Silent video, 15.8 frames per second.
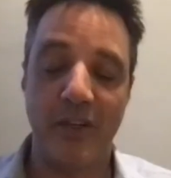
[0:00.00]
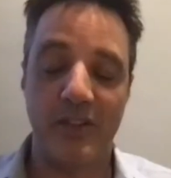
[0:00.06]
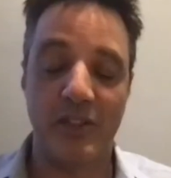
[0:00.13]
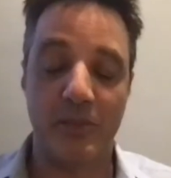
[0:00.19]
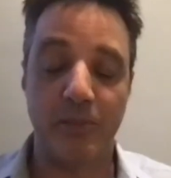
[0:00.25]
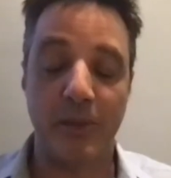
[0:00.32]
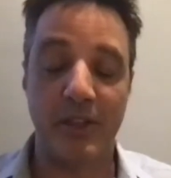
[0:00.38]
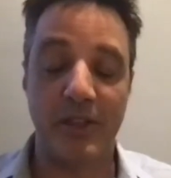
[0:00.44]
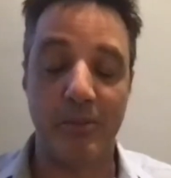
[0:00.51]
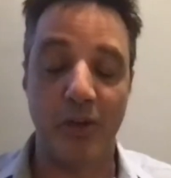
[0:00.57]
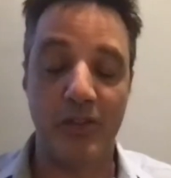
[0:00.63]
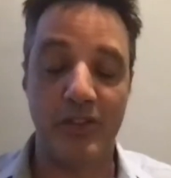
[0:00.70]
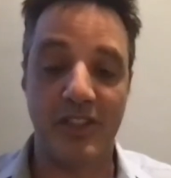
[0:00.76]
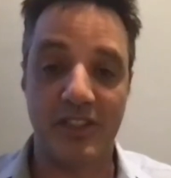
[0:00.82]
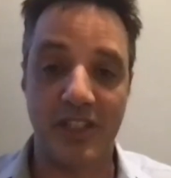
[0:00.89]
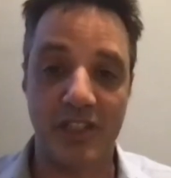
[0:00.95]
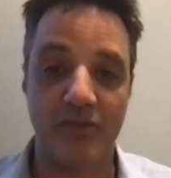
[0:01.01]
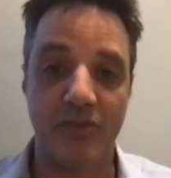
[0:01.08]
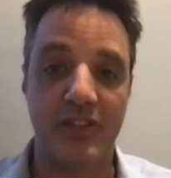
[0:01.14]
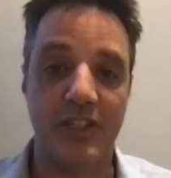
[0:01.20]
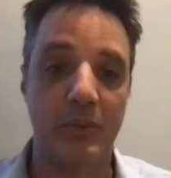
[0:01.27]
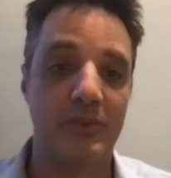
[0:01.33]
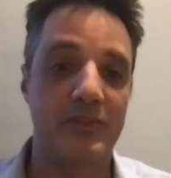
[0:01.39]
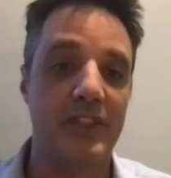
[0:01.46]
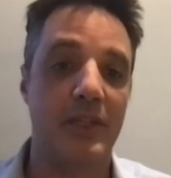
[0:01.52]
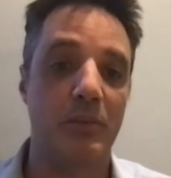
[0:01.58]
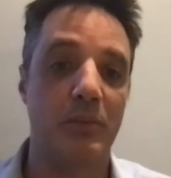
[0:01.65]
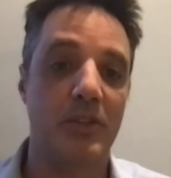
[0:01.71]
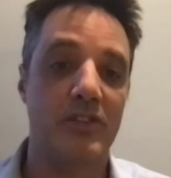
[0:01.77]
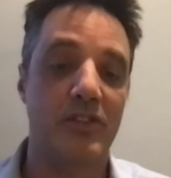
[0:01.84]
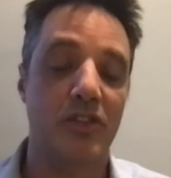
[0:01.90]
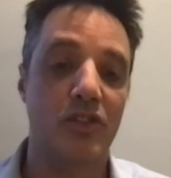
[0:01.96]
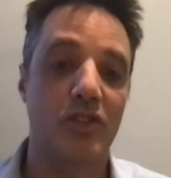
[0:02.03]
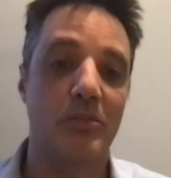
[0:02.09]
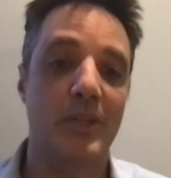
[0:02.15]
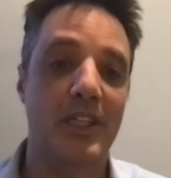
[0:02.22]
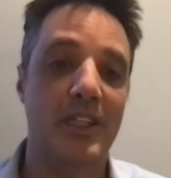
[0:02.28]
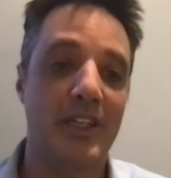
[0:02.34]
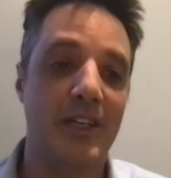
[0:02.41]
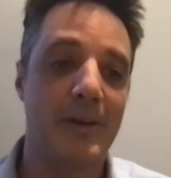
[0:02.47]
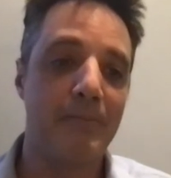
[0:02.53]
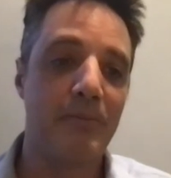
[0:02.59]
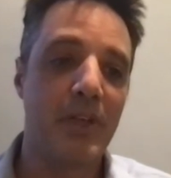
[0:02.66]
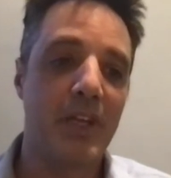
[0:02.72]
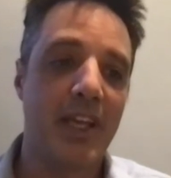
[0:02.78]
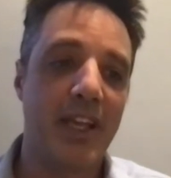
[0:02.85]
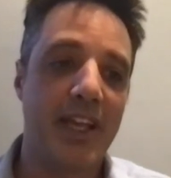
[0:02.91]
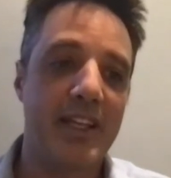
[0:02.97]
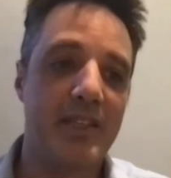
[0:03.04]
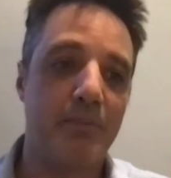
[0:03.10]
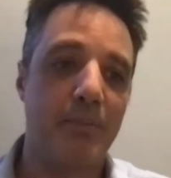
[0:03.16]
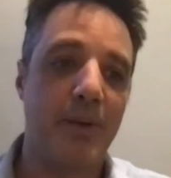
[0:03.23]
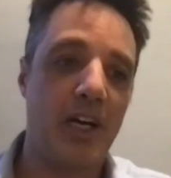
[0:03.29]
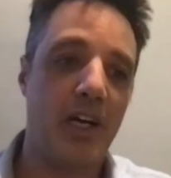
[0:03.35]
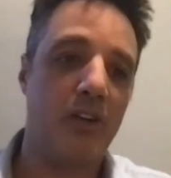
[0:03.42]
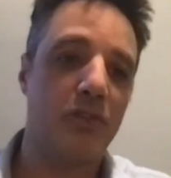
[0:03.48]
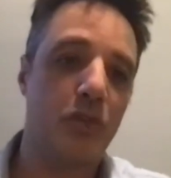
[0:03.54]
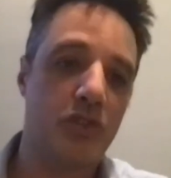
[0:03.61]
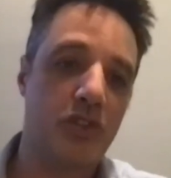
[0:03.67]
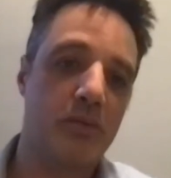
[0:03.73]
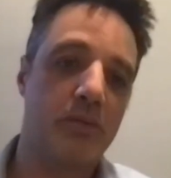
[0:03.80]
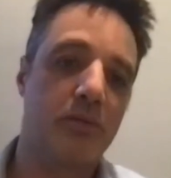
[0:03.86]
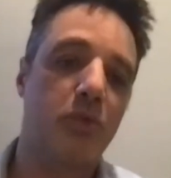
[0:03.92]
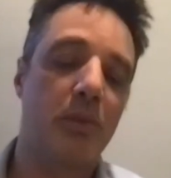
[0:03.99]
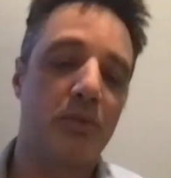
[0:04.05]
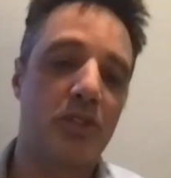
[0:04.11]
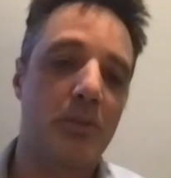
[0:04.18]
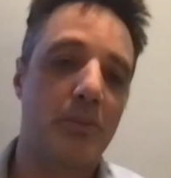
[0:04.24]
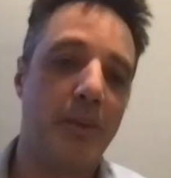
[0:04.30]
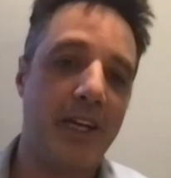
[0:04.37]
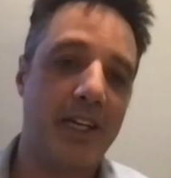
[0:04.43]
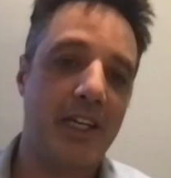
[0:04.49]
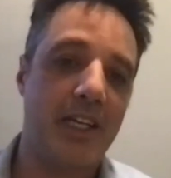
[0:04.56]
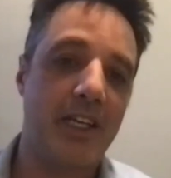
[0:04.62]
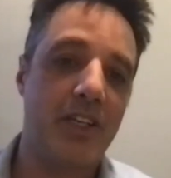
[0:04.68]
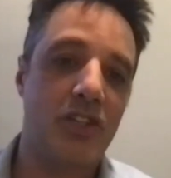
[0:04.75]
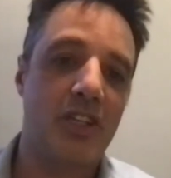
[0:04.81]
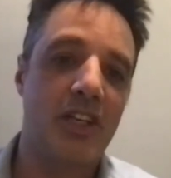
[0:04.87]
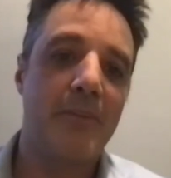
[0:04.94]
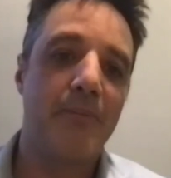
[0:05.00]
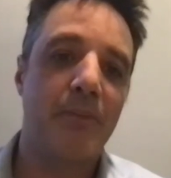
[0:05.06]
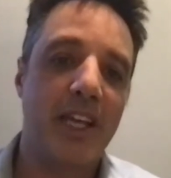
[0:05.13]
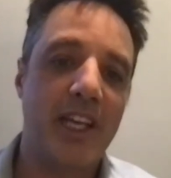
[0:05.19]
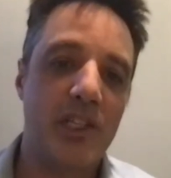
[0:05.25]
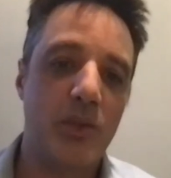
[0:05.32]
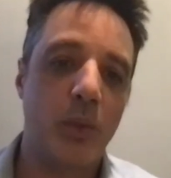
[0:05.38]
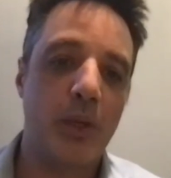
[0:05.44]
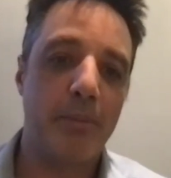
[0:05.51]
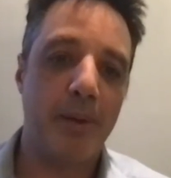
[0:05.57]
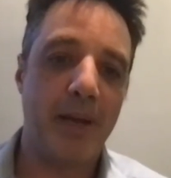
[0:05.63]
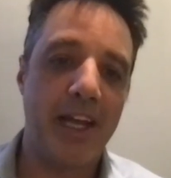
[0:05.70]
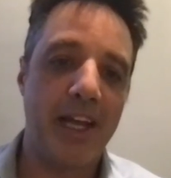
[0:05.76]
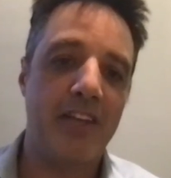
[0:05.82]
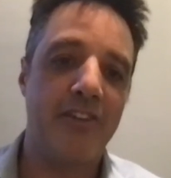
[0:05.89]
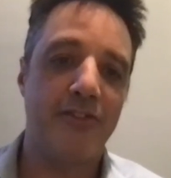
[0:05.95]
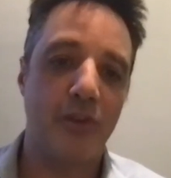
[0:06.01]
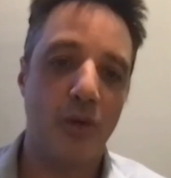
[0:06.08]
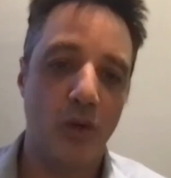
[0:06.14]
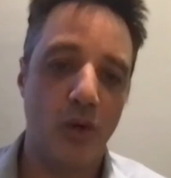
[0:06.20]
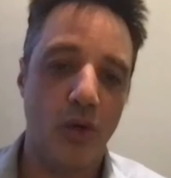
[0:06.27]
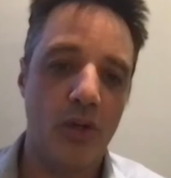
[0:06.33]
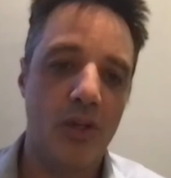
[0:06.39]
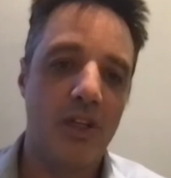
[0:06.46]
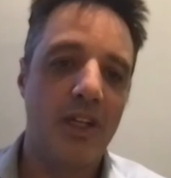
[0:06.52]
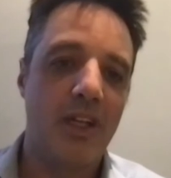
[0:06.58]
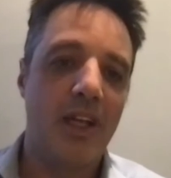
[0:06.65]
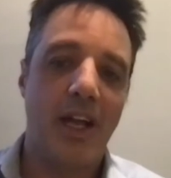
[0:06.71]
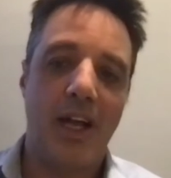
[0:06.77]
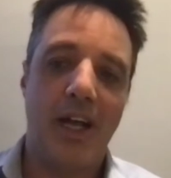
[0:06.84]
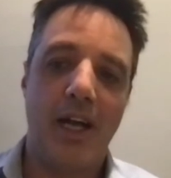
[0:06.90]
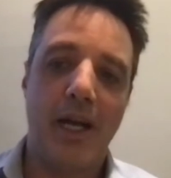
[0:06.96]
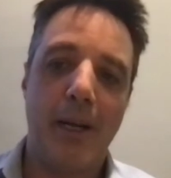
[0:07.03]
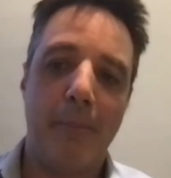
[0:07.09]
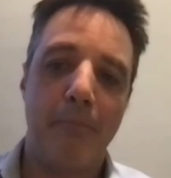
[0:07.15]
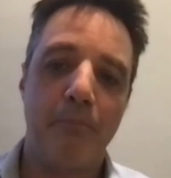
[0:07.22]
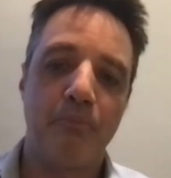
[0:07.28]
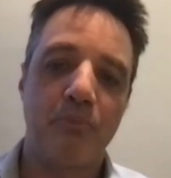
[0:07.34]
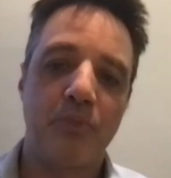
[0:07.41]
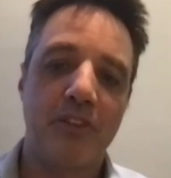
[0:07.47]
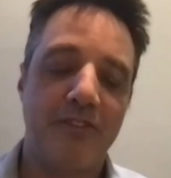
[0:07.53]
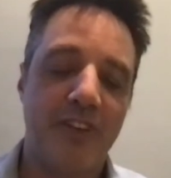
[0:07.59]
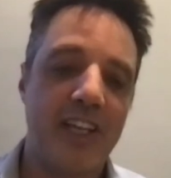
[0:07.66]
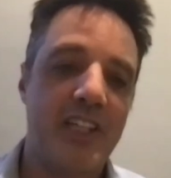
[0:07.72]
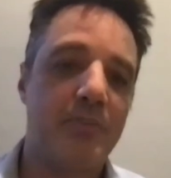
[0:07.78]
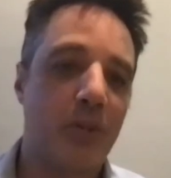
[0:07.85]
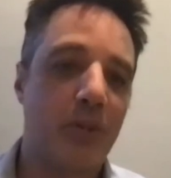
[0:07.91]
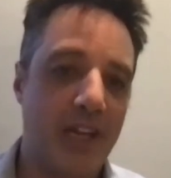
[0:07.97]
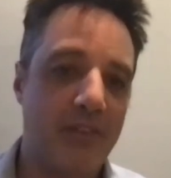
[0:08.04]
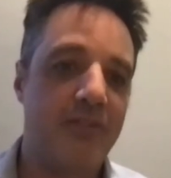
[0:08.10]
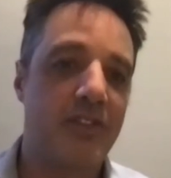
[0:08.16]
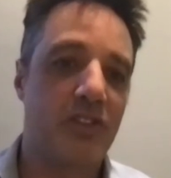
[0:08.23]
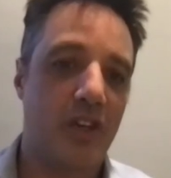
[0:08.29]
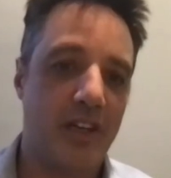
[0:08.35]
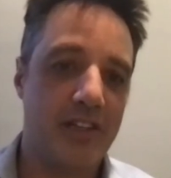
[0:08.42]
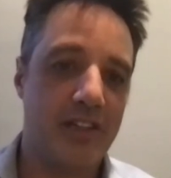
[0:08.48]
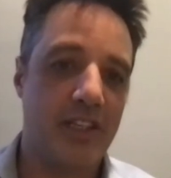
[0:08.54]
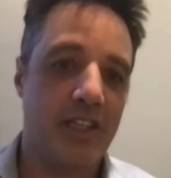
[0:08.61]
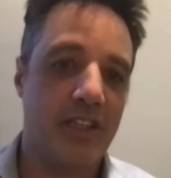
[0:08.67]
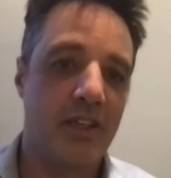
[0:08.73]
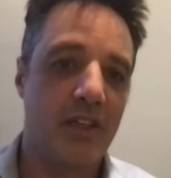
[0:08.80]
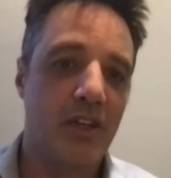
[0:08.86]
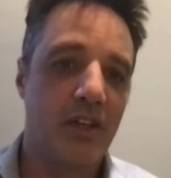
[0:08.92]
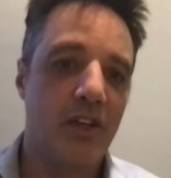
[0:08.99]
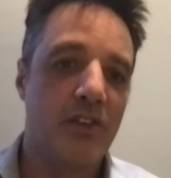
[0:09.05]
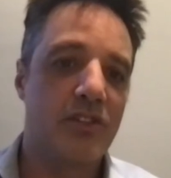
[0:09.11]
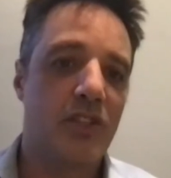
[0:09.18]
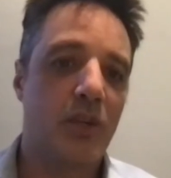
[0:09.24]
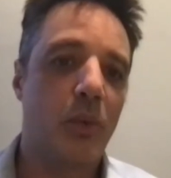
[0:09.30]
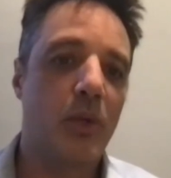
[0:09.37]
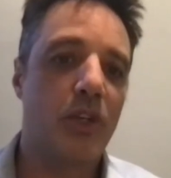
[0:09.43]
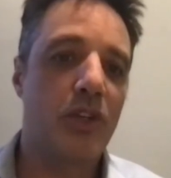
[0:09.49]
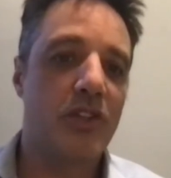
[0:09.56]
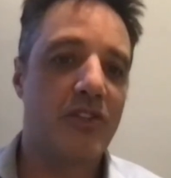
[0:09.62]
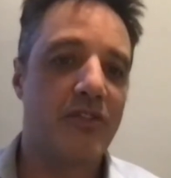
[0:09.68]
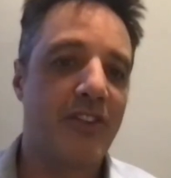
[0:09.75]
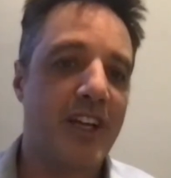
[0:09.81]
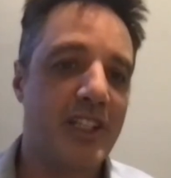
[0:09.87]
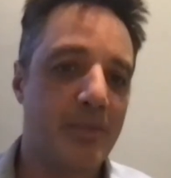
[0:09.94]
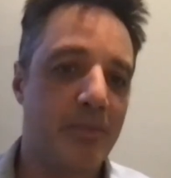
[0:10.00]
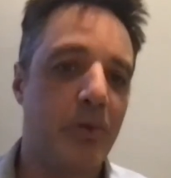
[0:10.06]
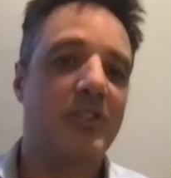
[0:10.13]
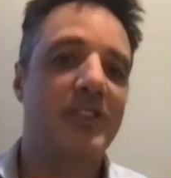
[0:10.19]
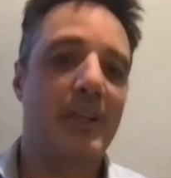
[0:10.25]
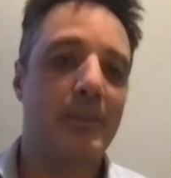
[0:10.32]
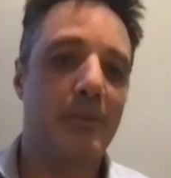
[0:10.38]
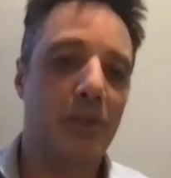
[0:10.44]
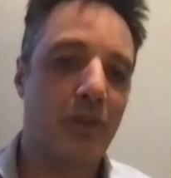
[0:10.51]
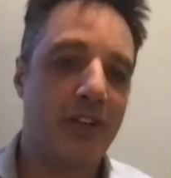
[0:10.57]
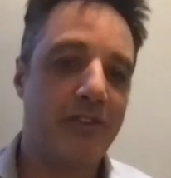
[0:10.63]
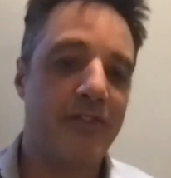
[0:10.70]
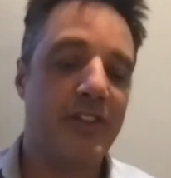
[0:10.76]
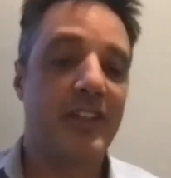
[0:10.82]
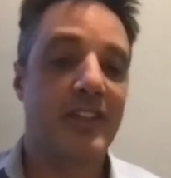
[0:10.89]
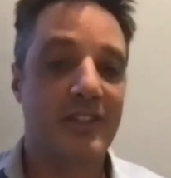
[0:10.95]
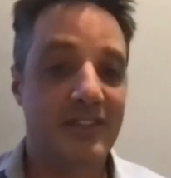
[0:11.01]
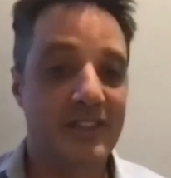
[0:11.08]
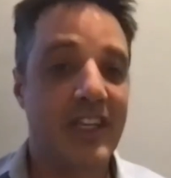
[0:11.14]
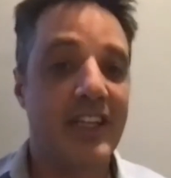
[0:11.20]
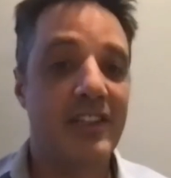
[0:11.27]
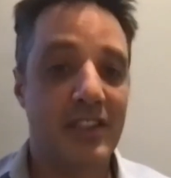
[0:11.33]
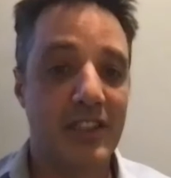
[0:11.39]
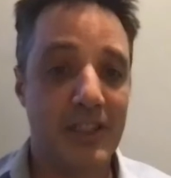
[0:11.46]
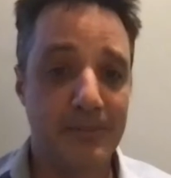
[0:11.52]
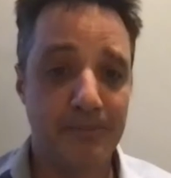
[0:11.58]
is probably the most successful thing we've done with social media, is part of your subscription package is we pay for Facebook advertising. So we use Facebook demographic data